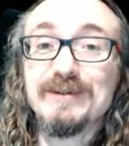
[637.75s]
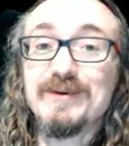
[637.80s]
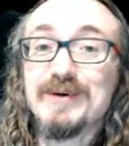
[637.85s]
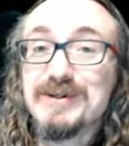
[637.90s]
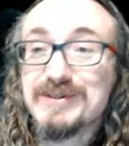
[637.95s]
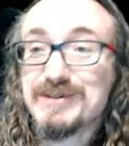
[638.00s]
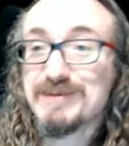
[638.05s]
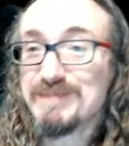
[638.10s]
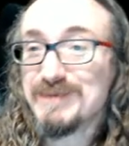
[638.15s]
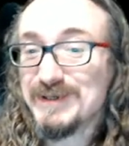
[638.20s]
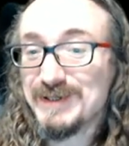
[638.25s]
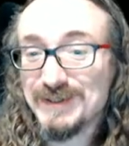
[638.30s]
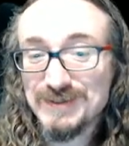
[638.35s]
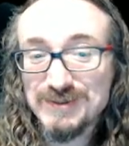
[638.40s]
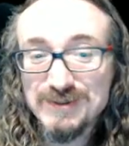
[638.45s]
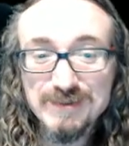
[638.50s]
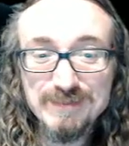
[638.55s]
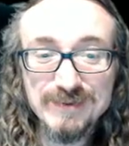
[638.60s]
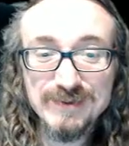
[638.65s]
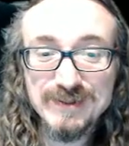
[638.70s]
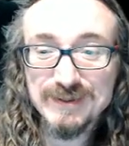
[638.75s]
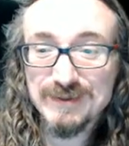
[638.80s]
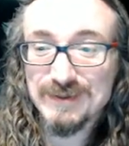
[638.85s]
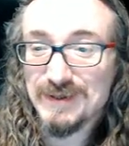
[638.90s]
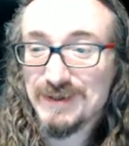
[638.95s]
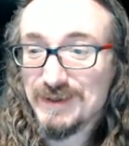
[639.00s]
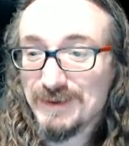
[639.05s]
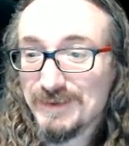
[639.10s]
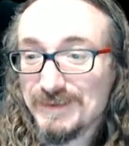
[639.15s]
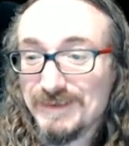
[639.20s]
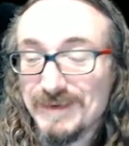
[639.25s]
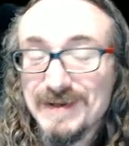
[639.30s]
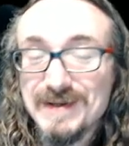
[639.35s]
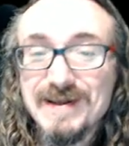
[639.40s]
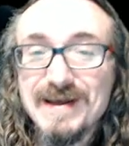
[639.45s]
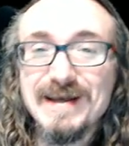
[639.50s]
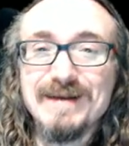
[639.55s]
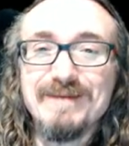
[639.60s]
quits being a superhero and,